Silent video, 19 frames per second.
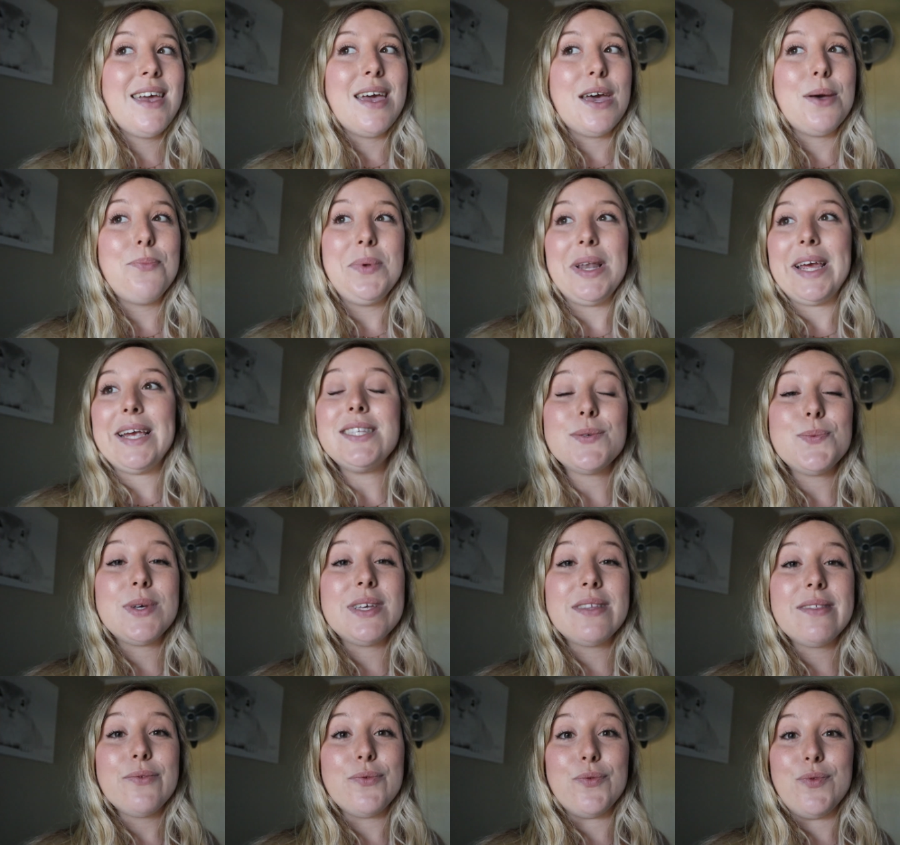a place
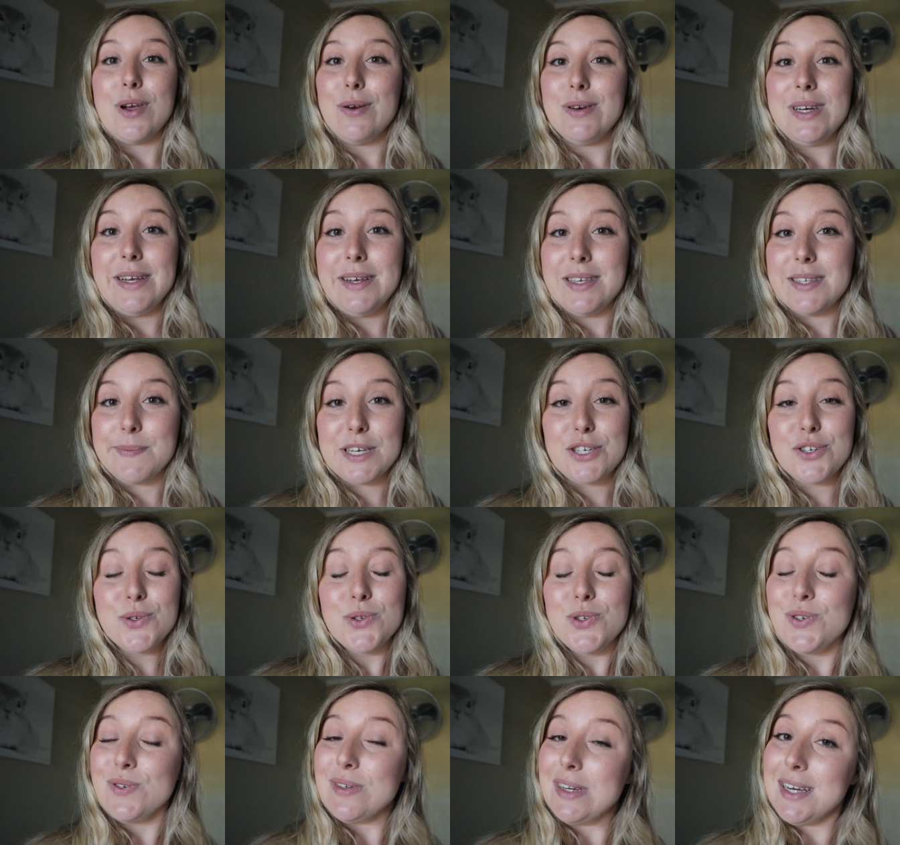with very special
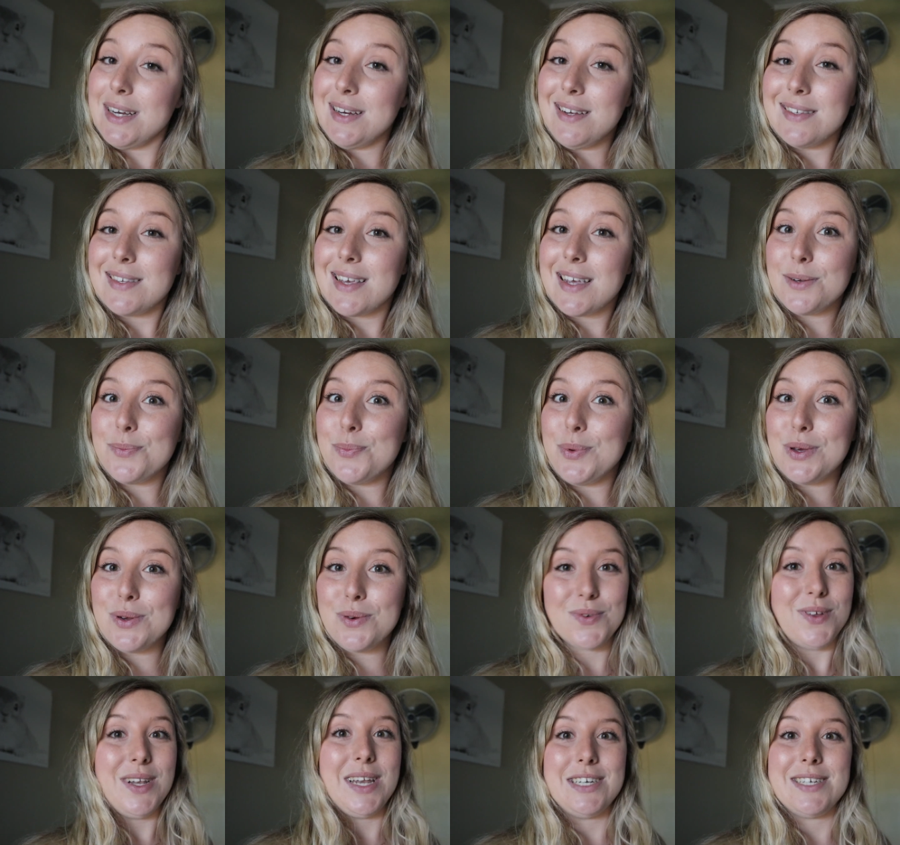trees and a
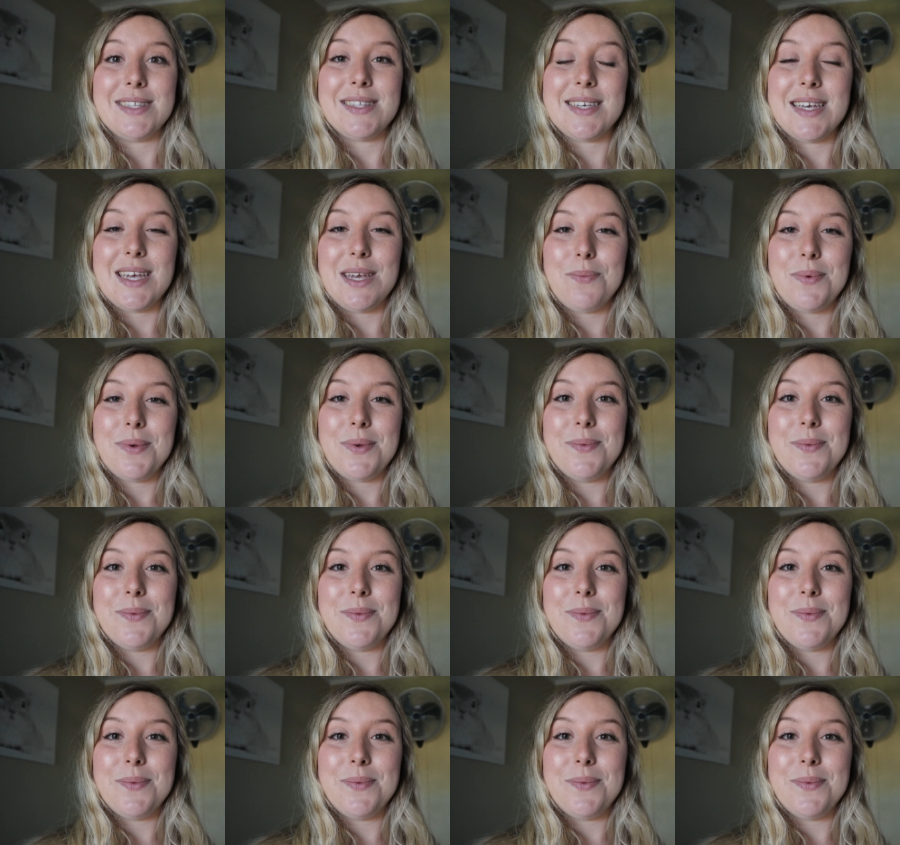beautiful landscape.